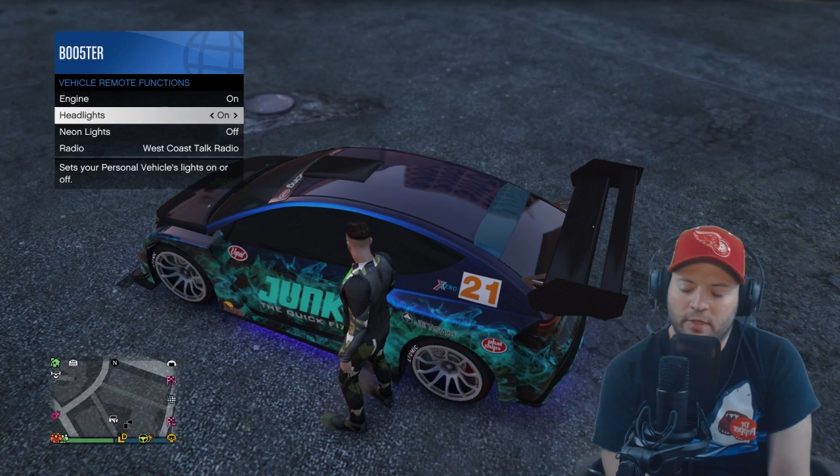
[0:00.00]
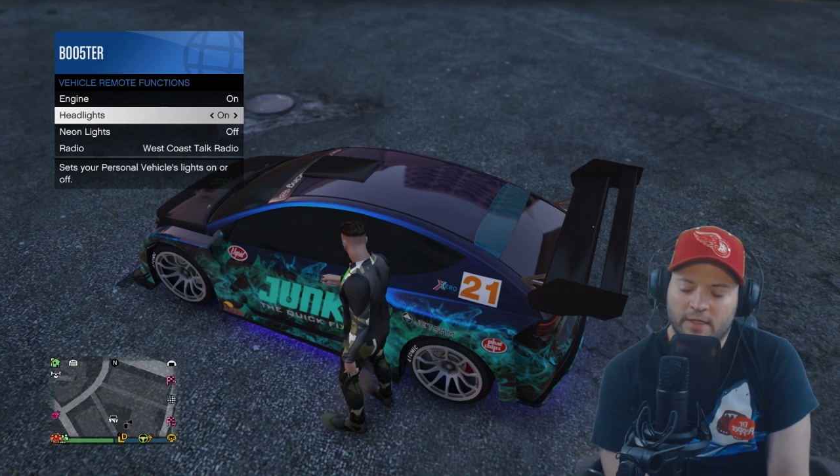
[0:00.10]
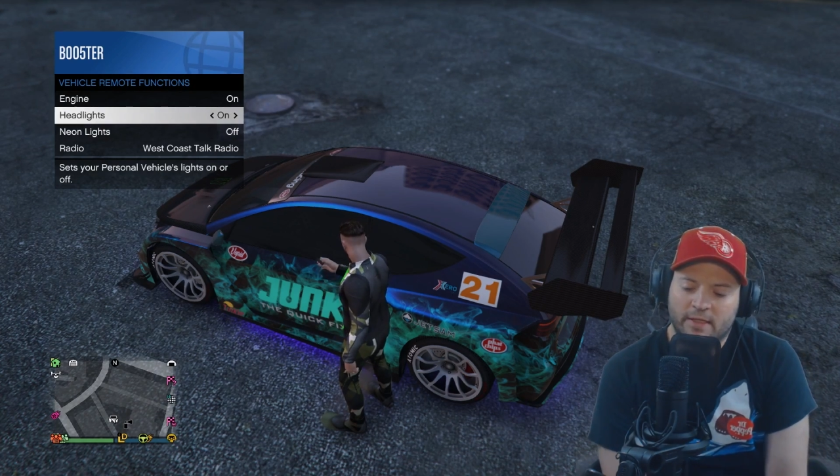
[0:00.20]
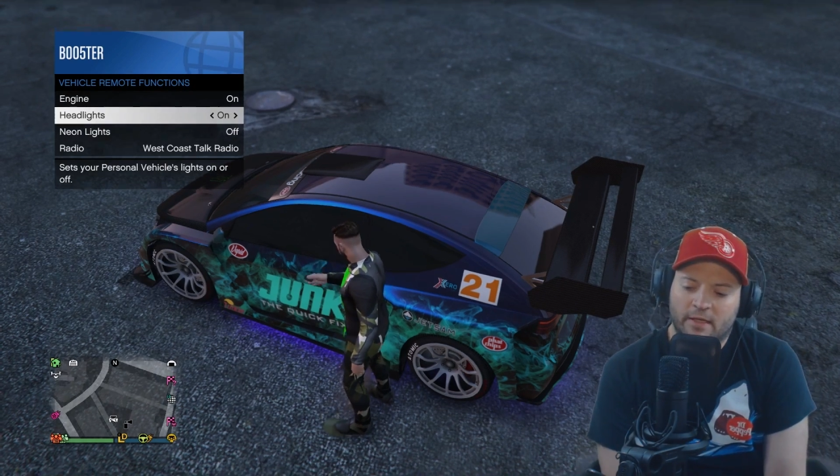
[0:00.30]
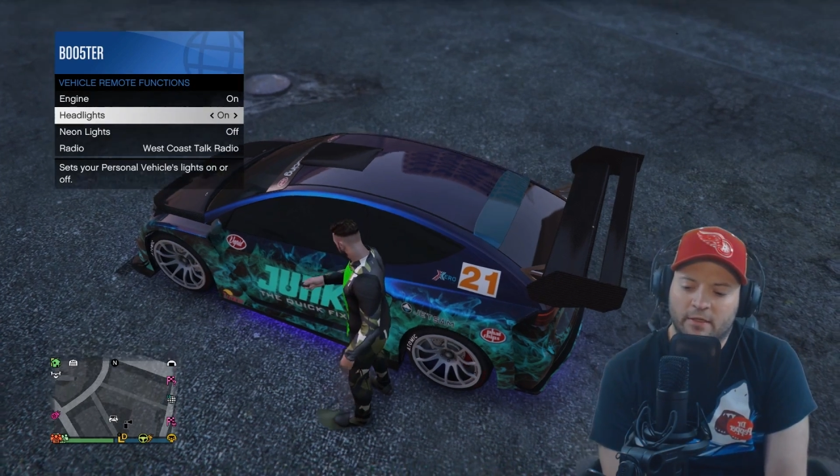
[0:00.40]

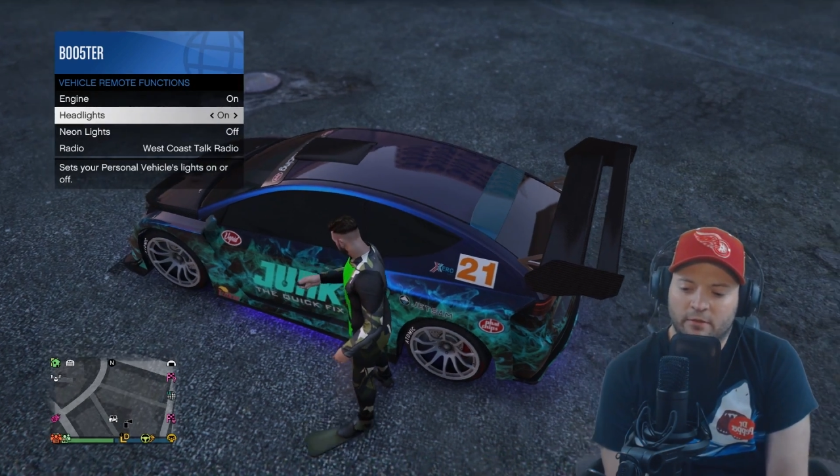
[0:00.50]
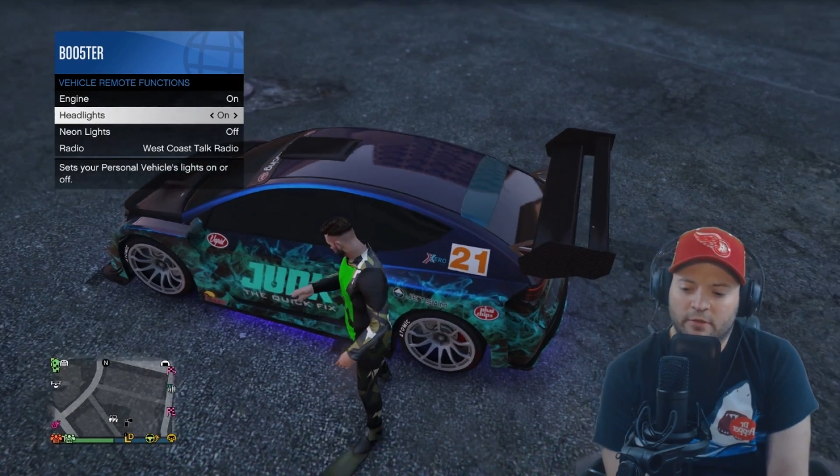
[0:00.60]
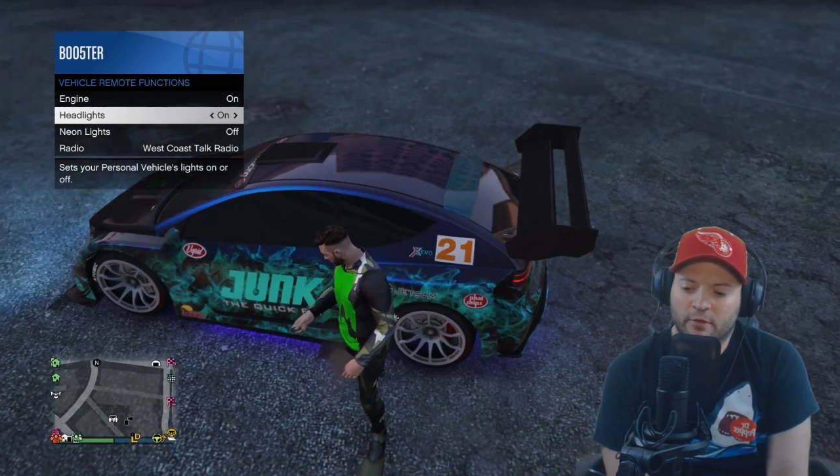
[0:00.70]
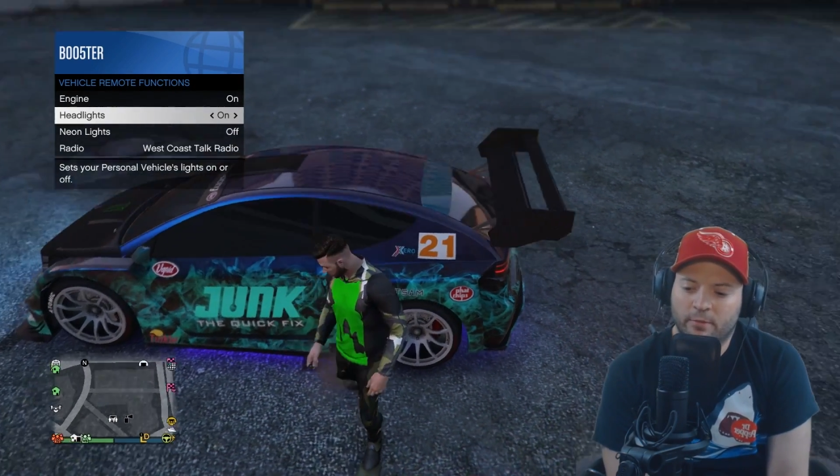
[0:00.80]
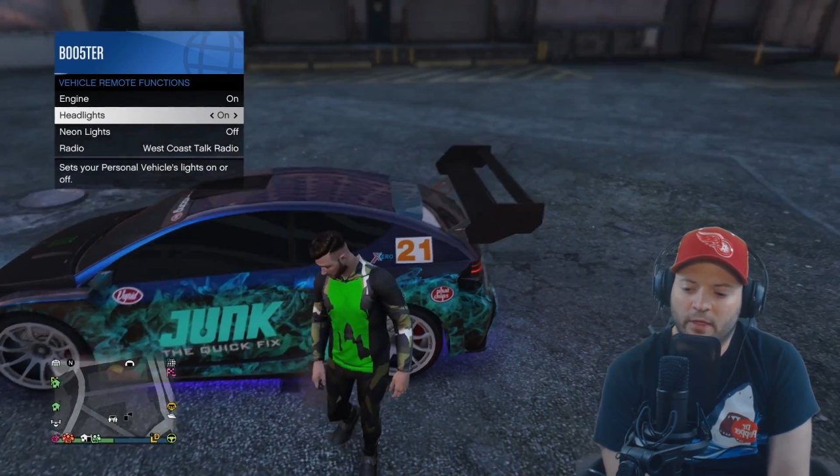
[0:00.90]
He's on
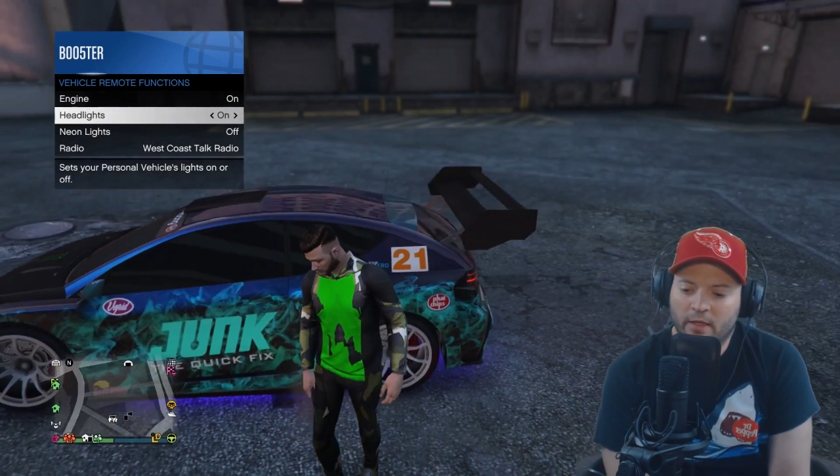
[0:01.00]
YouTube.